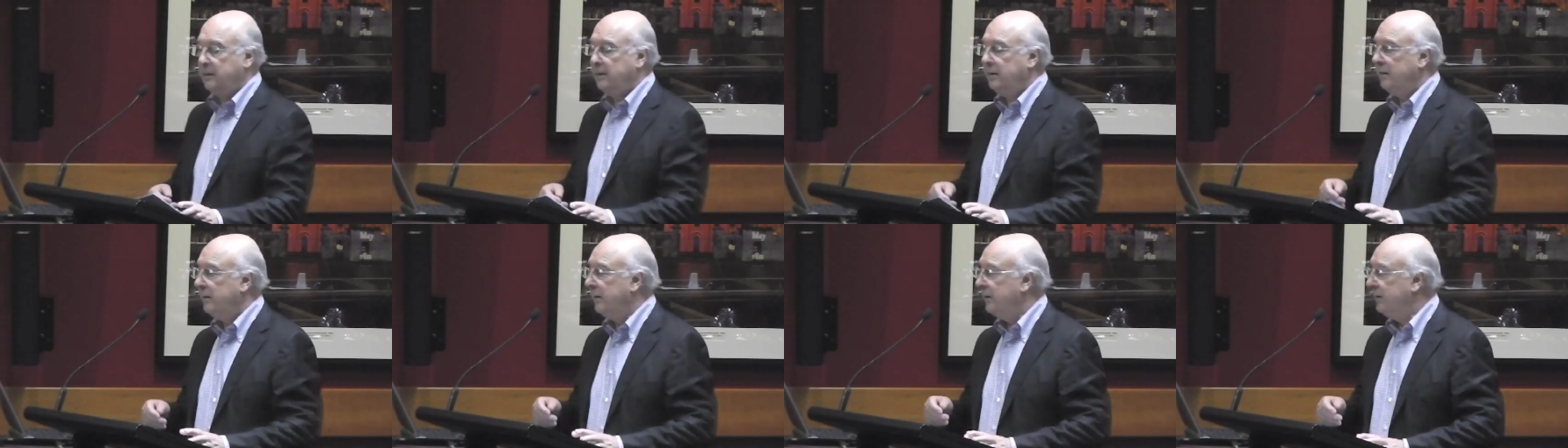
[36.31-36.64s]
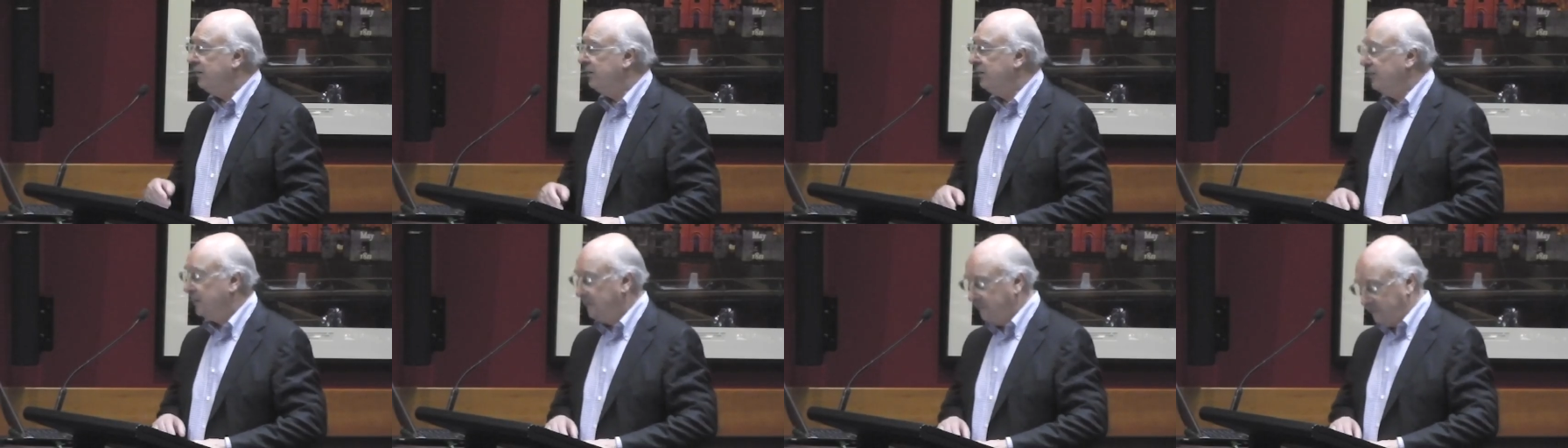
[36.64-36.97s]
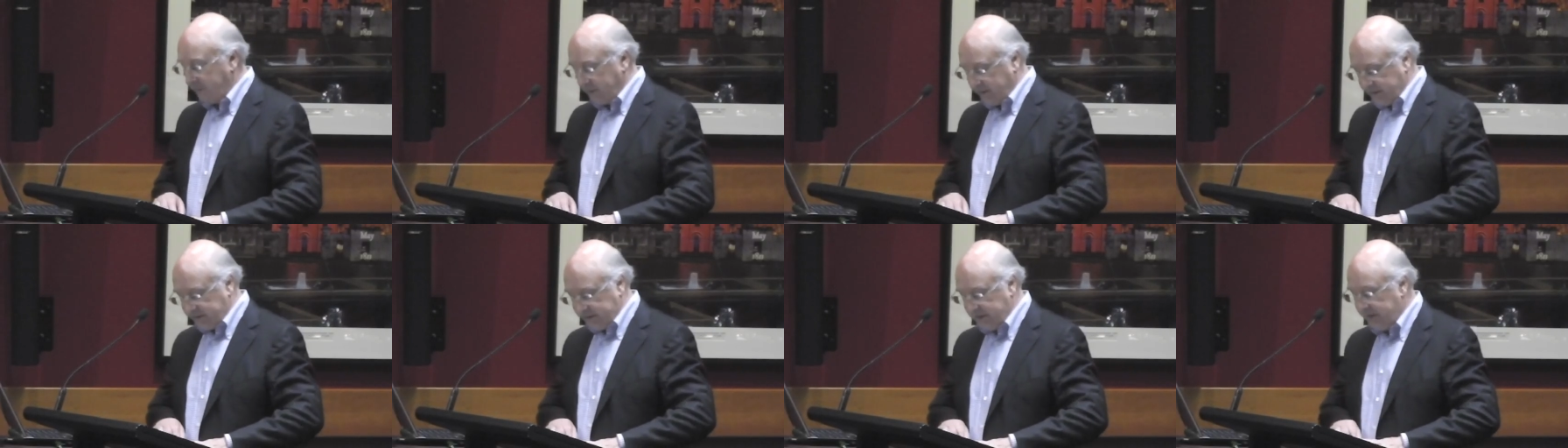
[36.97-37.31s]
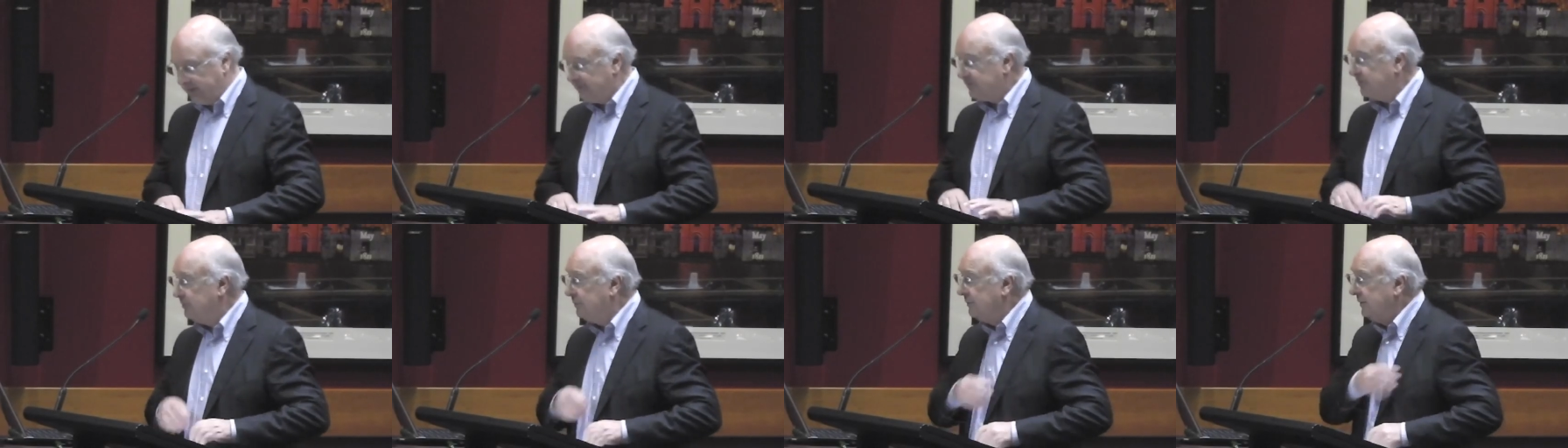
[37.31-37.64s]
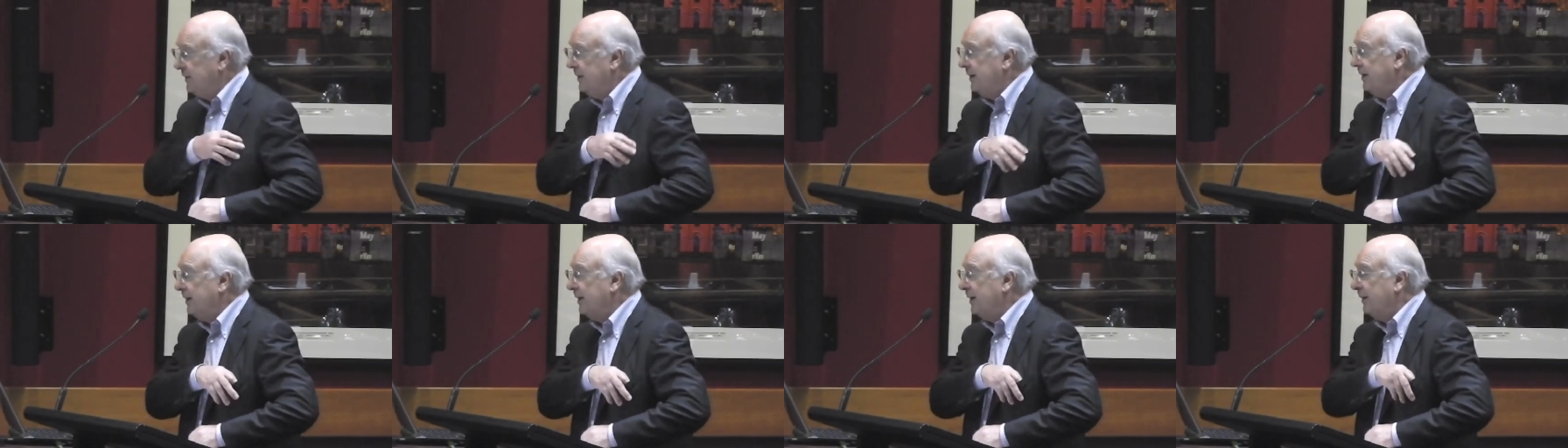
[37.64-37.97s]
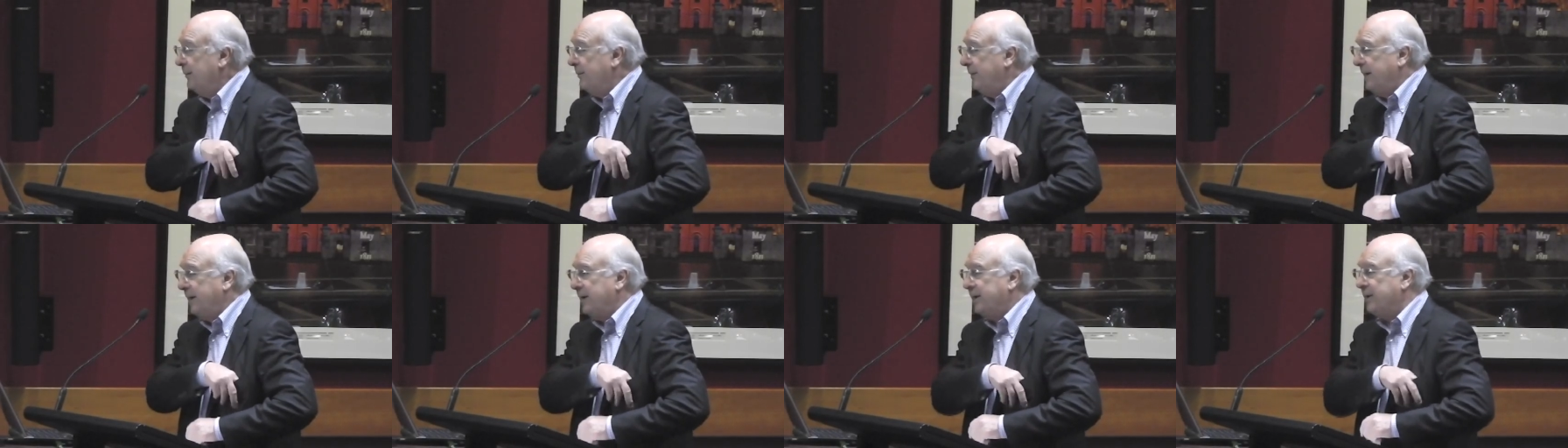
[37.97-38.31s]
Thank you, David. It's nice to be uh,
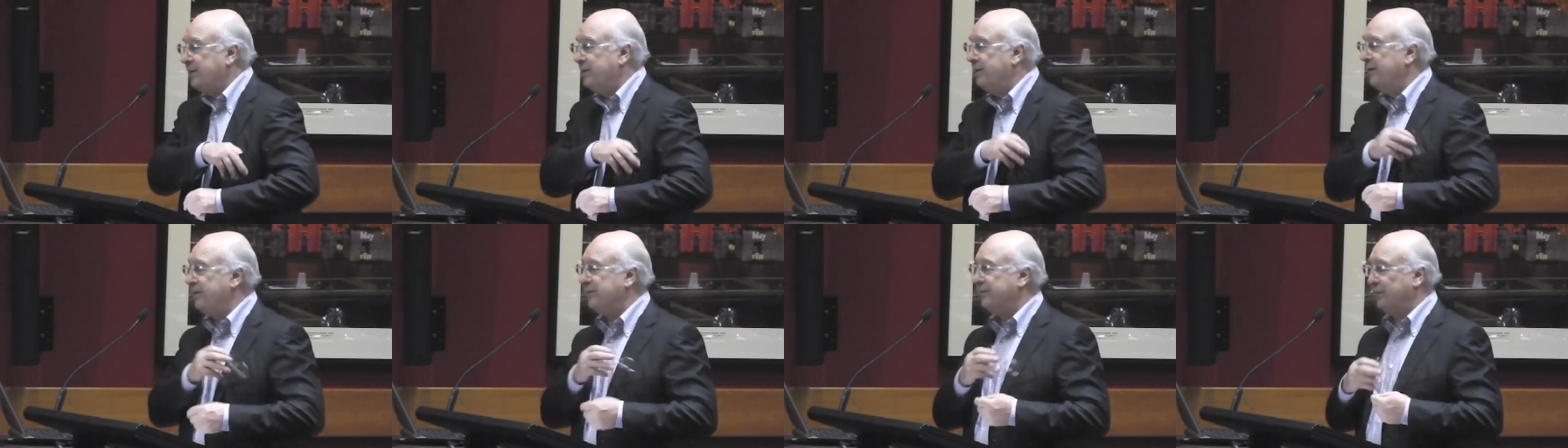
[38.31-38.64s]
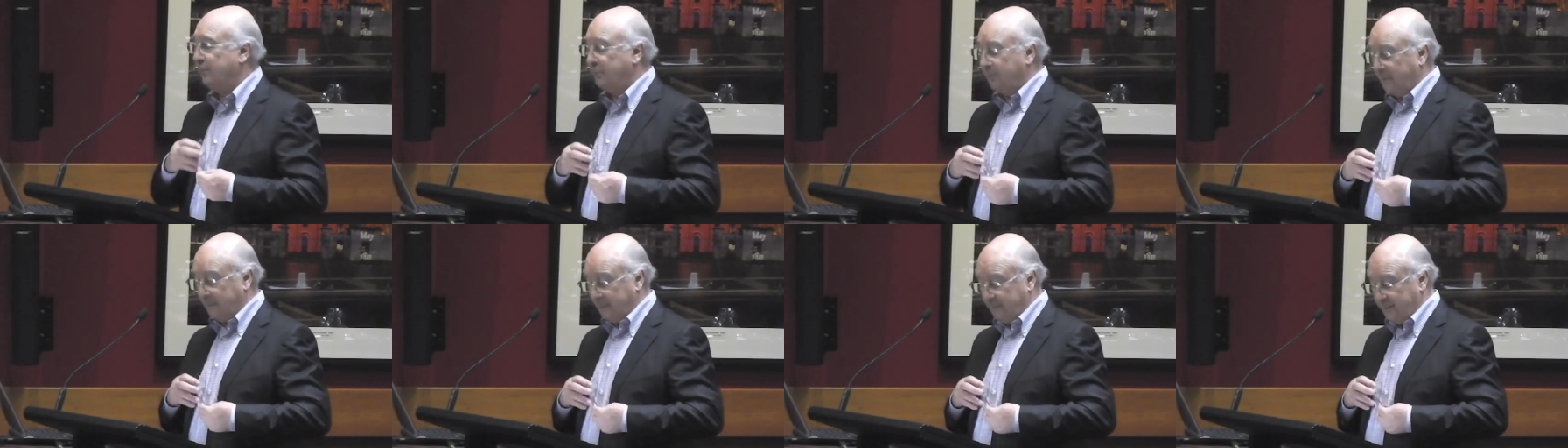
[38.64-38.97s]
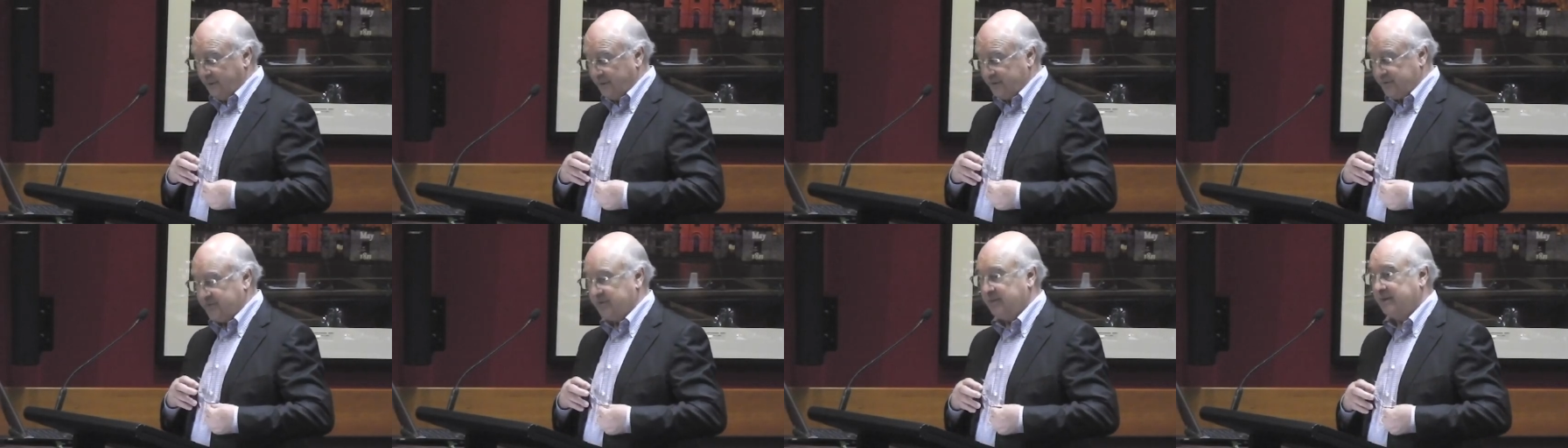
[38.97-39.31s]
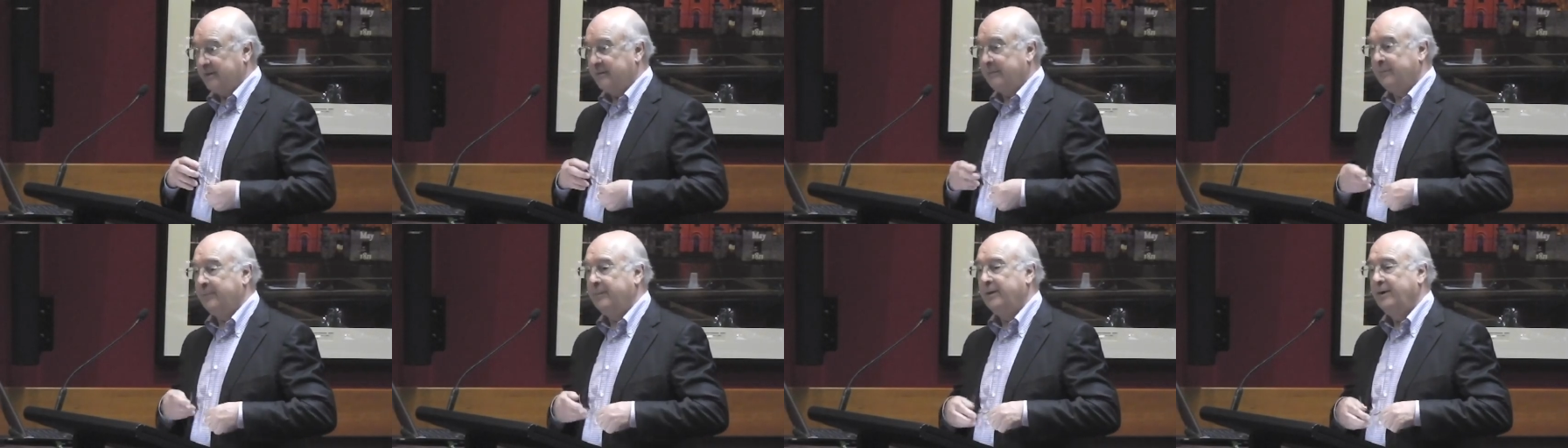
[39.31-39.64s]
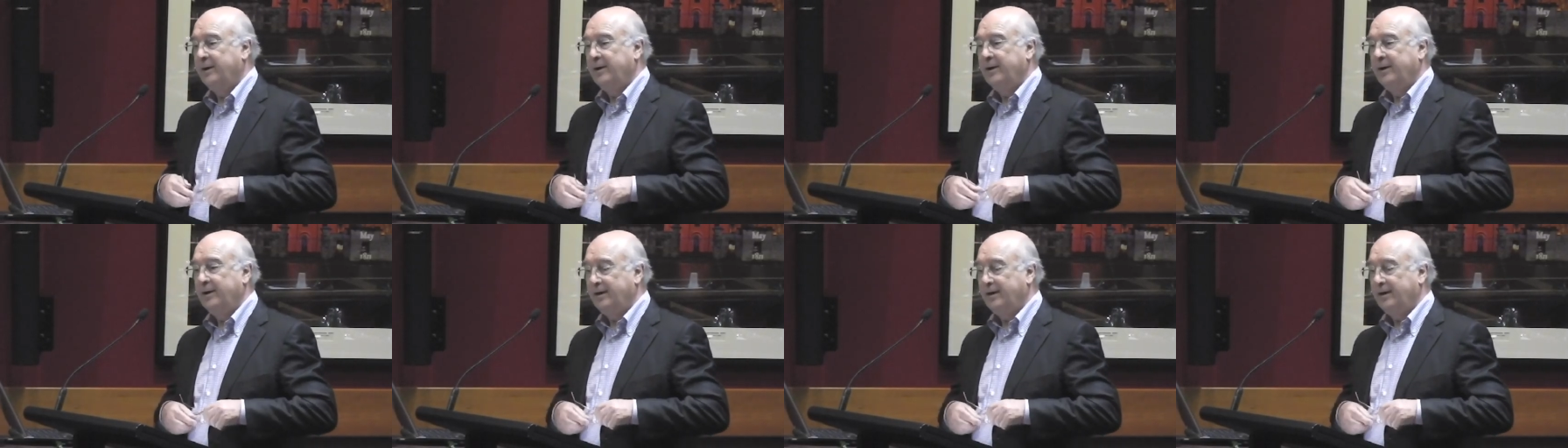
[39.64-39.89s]
back in this forum, which um,